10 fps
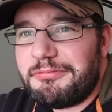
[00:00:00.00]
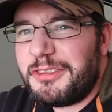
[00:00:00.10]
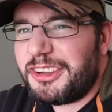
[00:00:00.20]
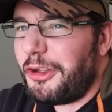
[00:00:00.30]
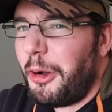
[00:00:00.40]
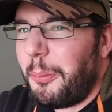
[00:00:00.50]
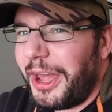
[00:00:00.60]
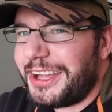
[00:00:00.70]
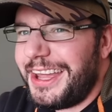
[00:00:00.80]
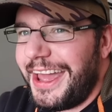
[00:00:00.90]
It's not a
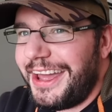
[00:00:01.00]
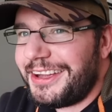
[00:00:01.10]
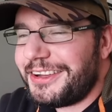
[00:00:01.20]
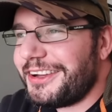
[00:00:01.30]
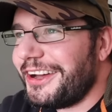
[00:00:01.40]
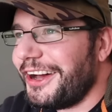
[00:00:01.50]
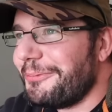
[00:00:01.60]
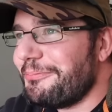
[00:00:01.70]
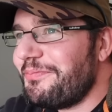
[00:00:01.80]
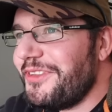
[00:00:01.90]
blank yet.
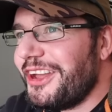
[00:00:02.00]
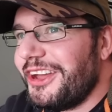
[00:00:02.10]
Um,